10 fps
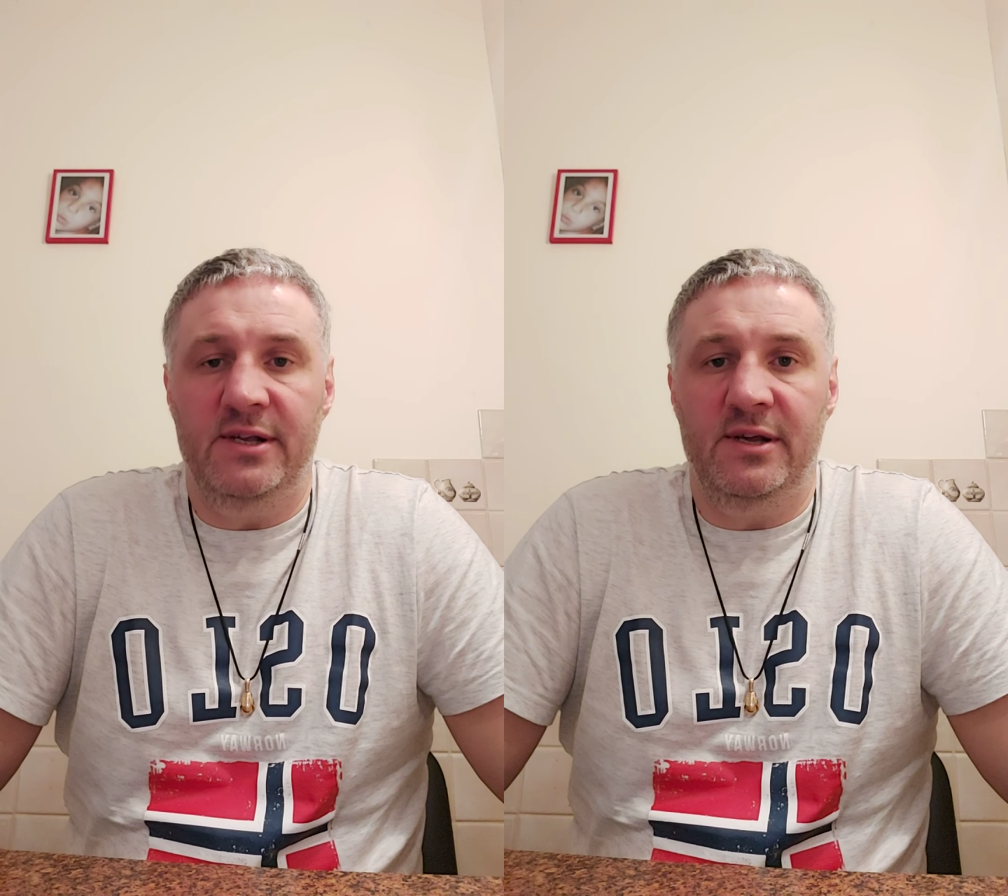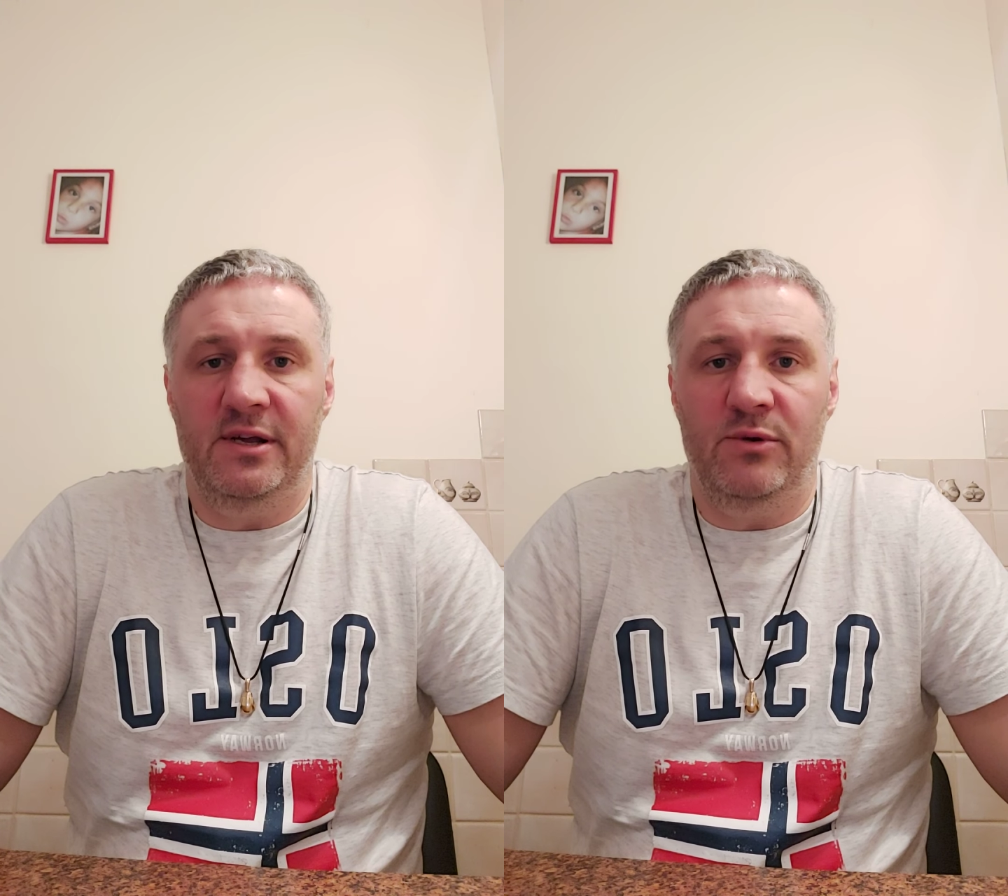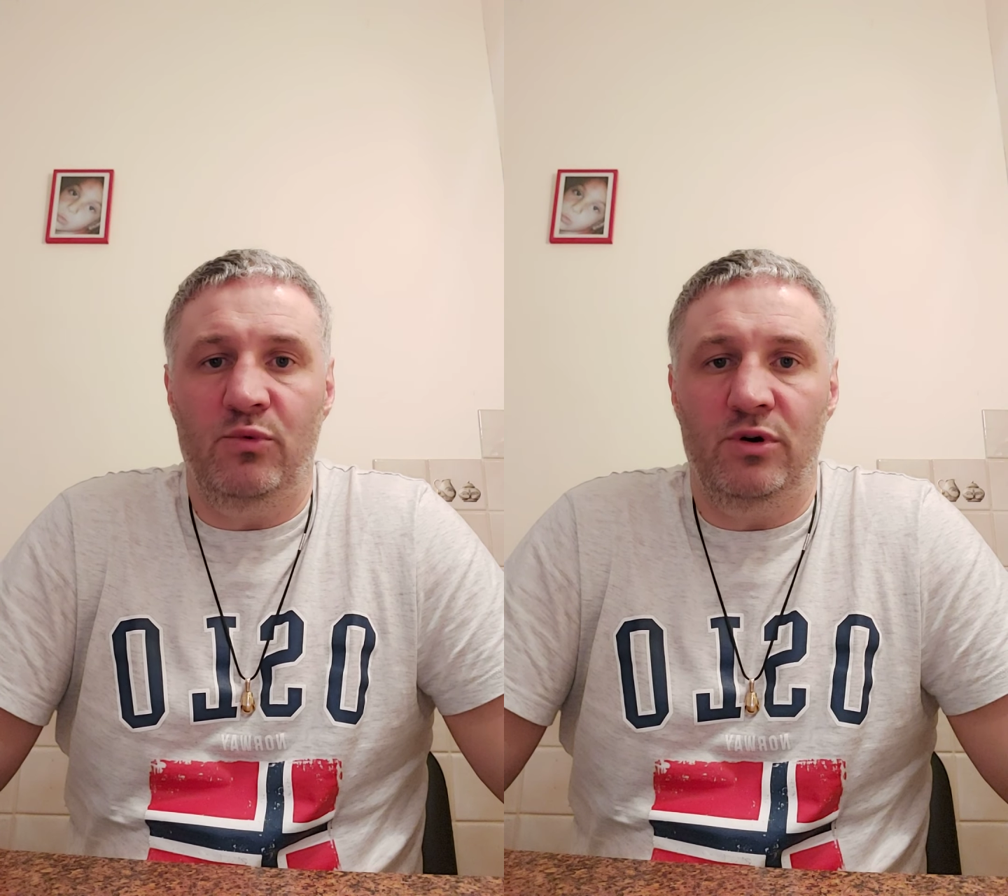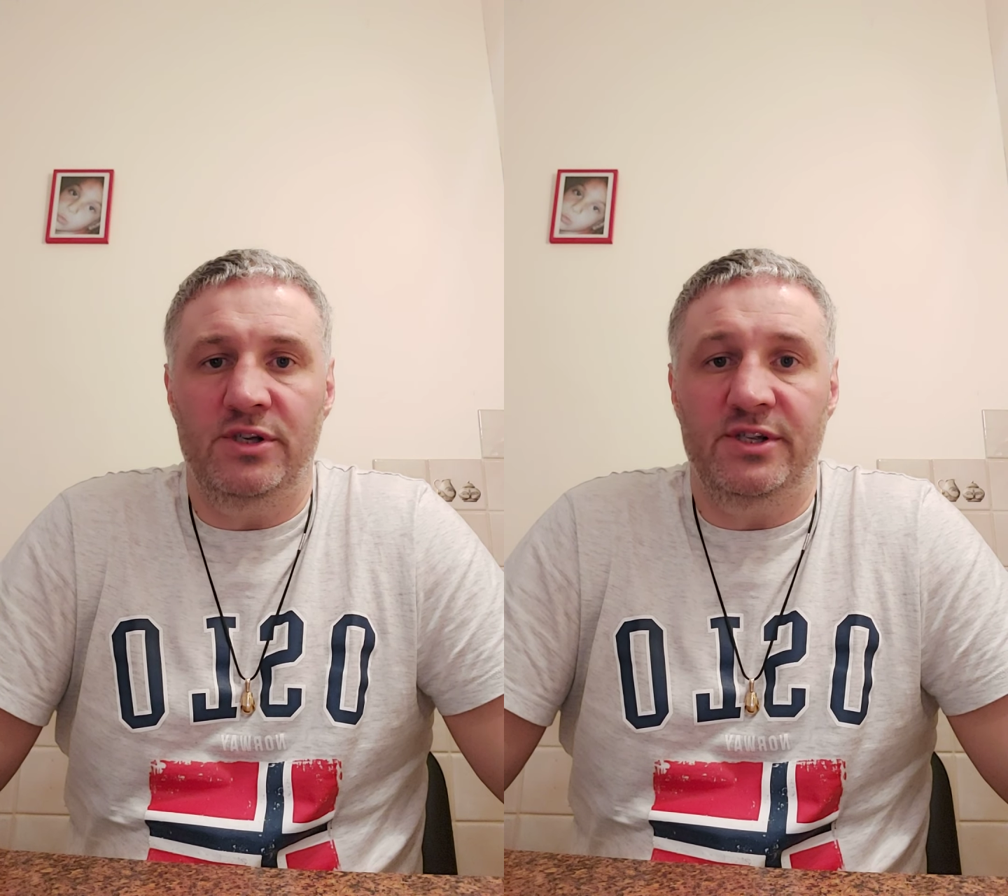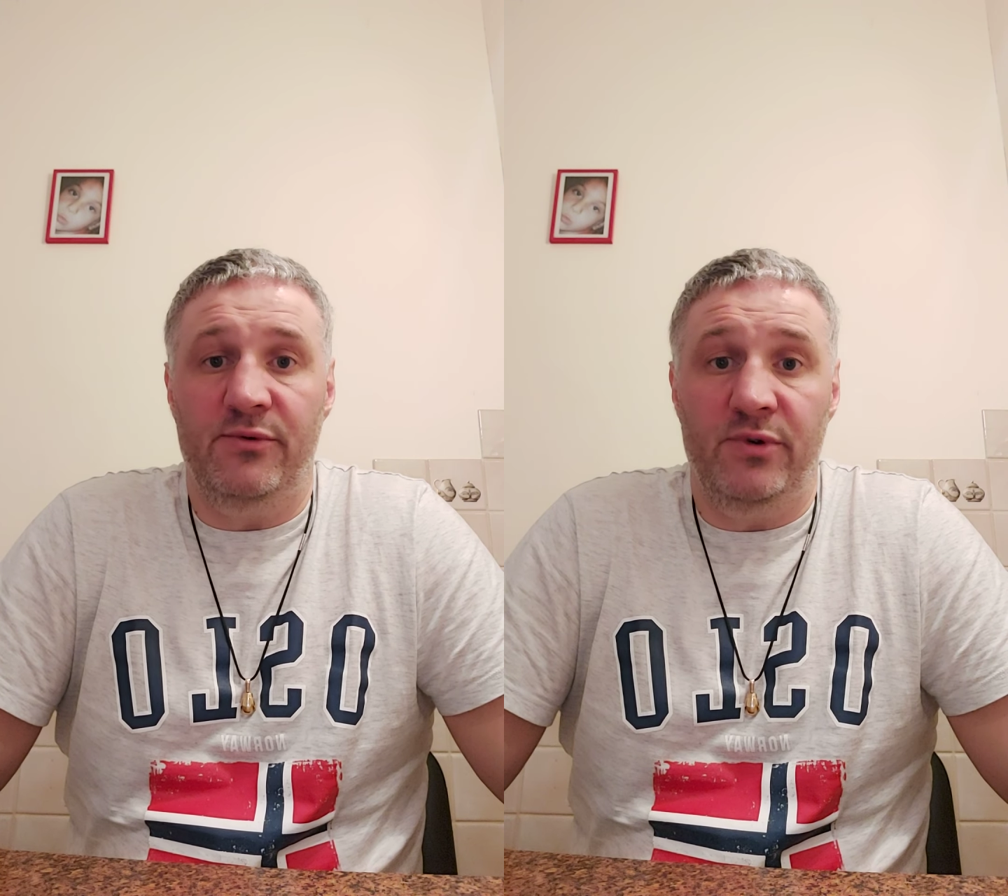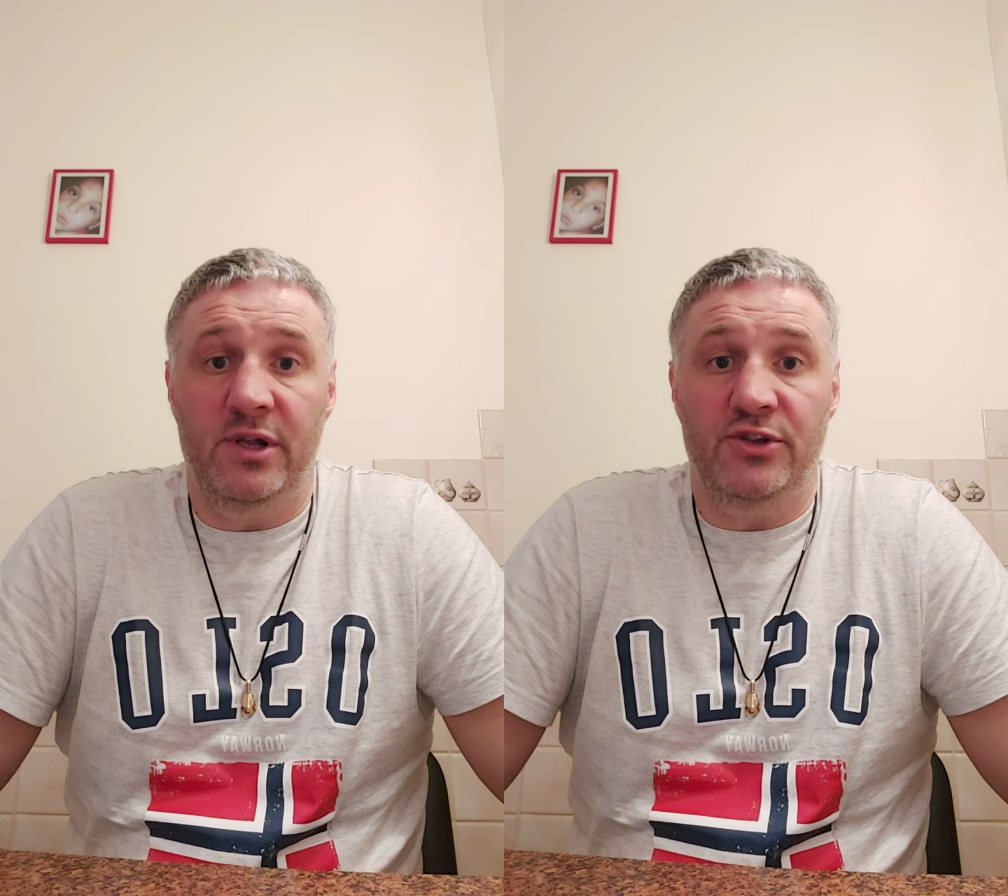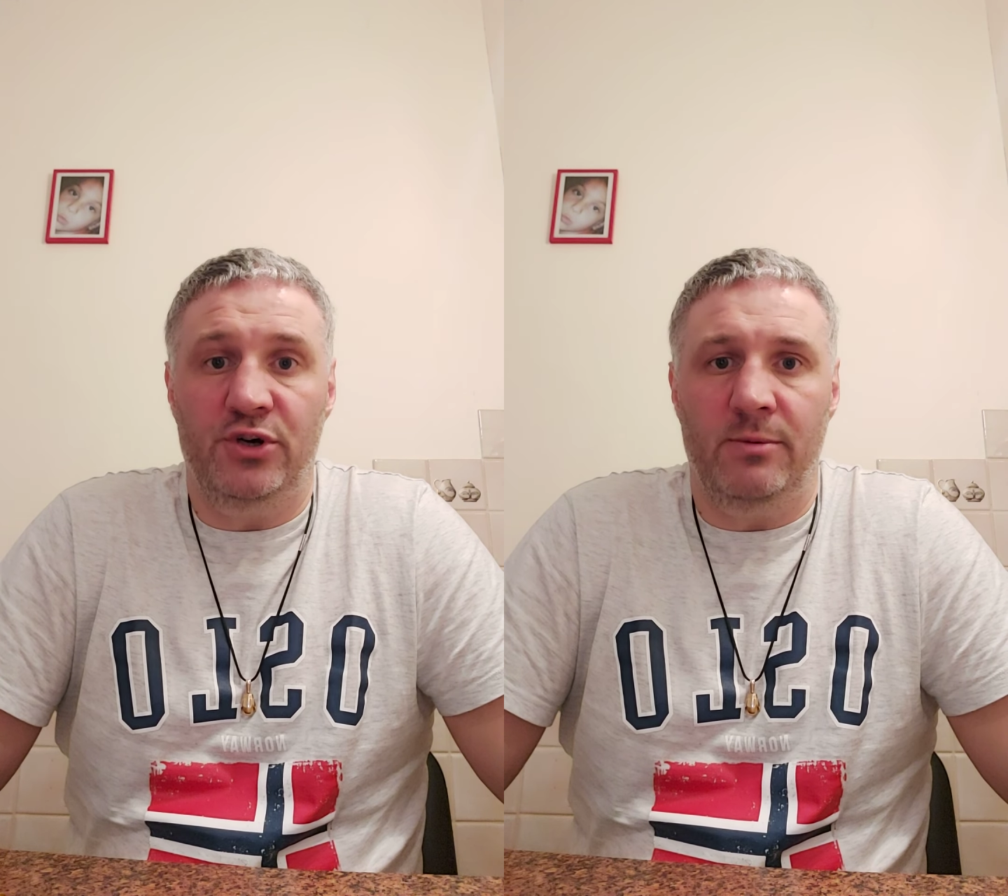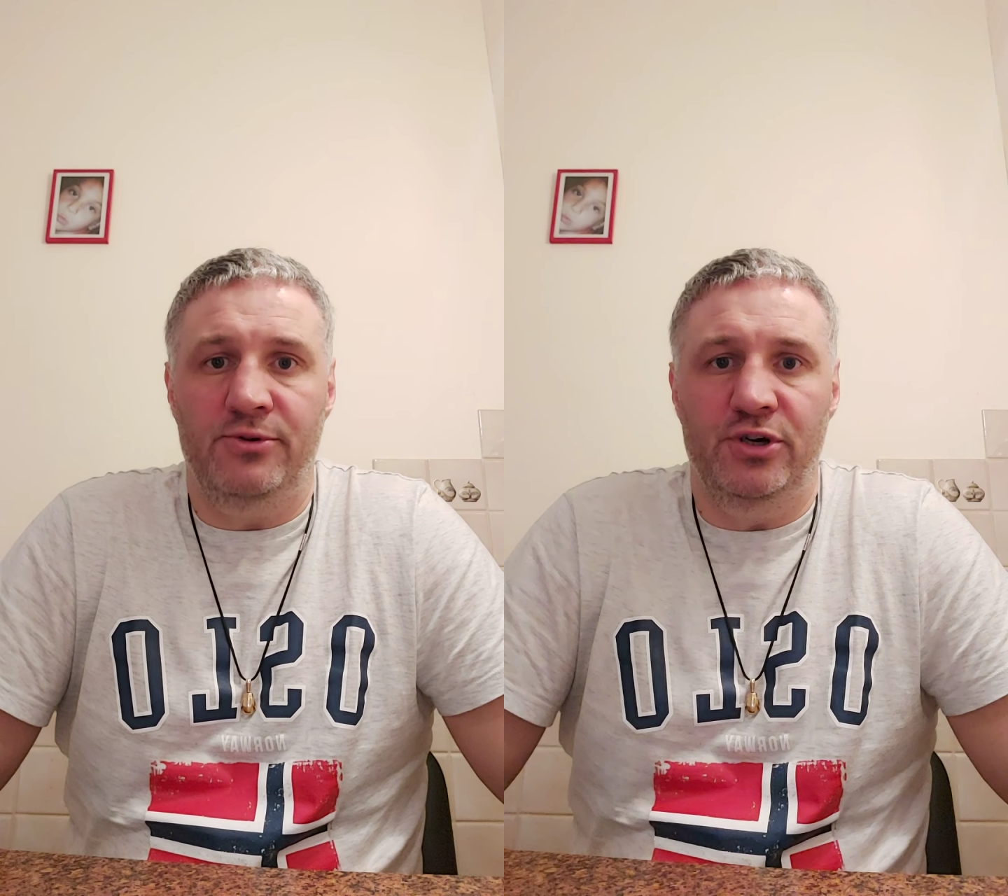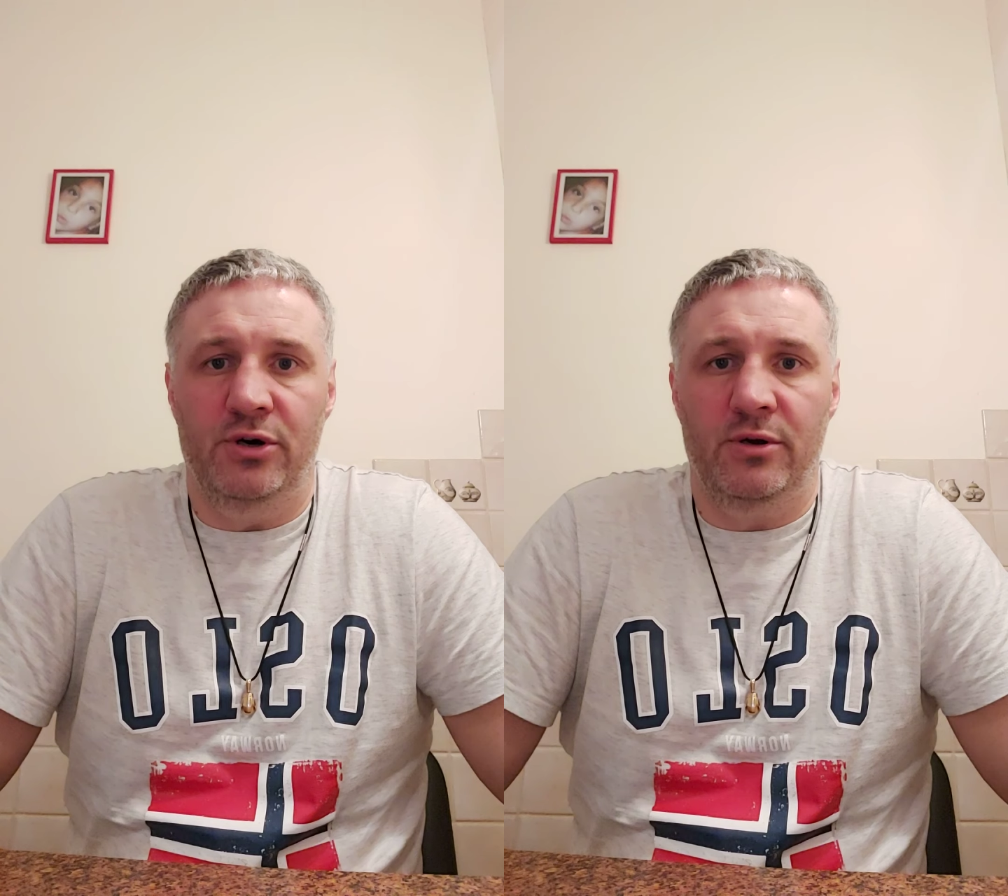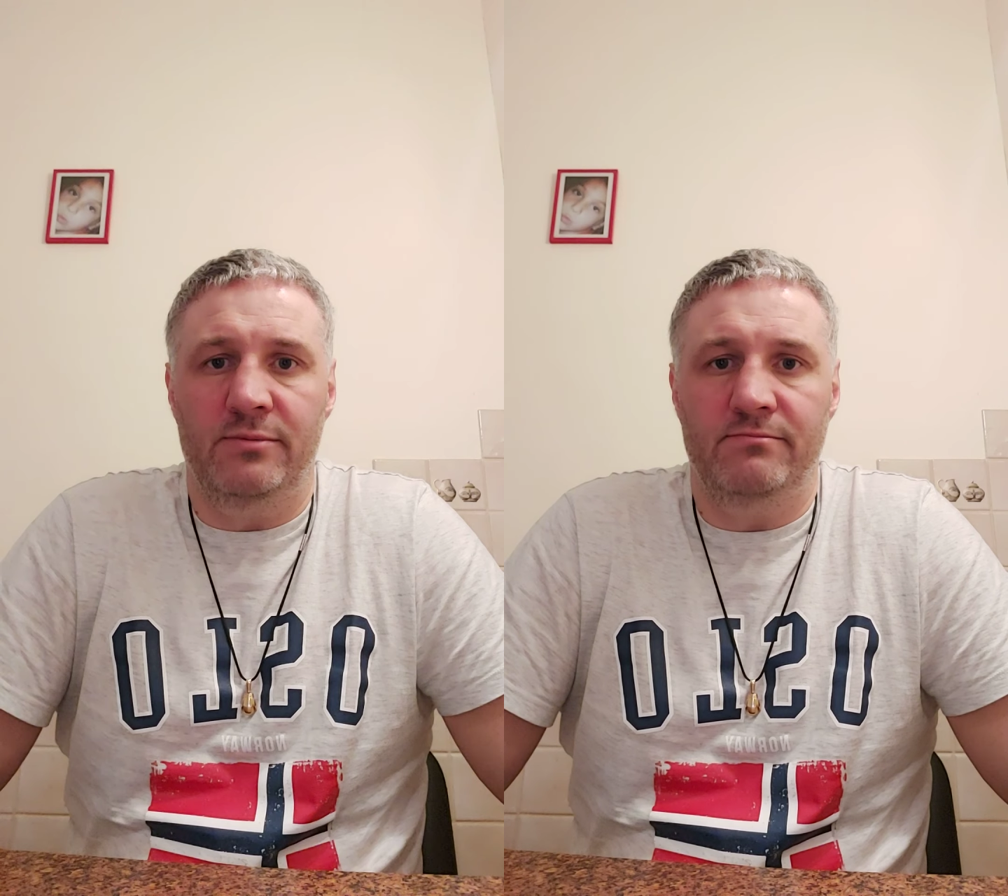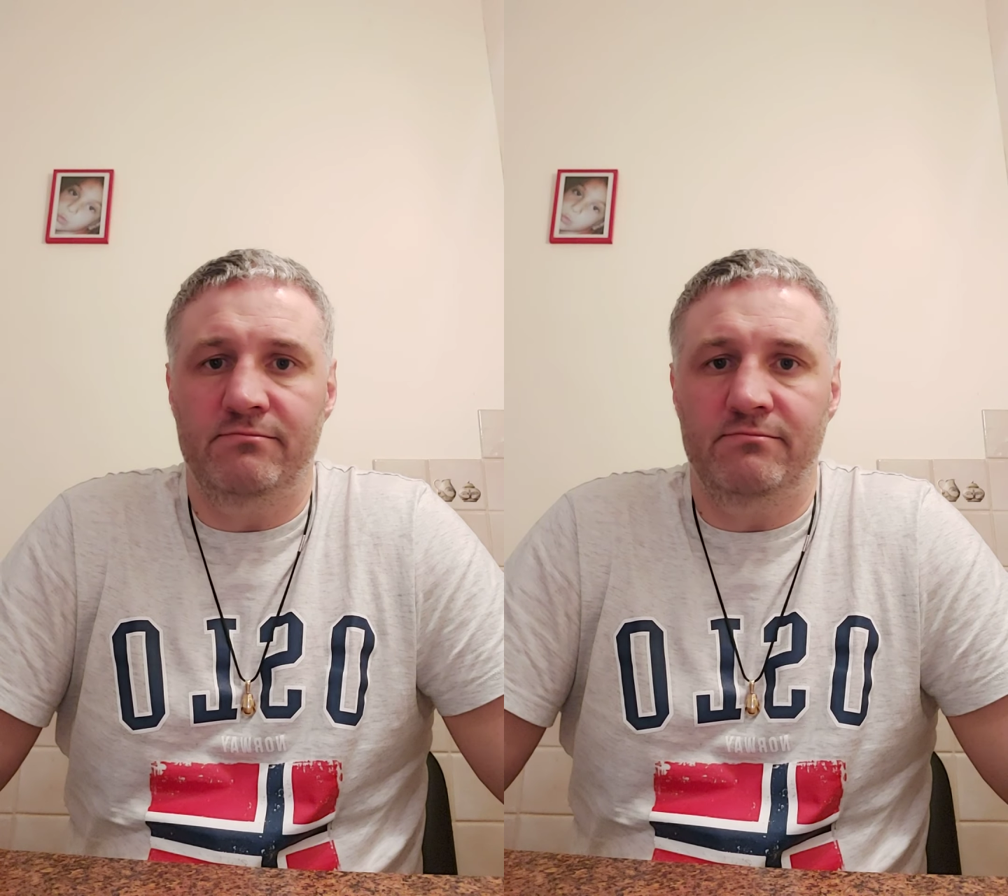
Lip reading: Dillian was the real top dog,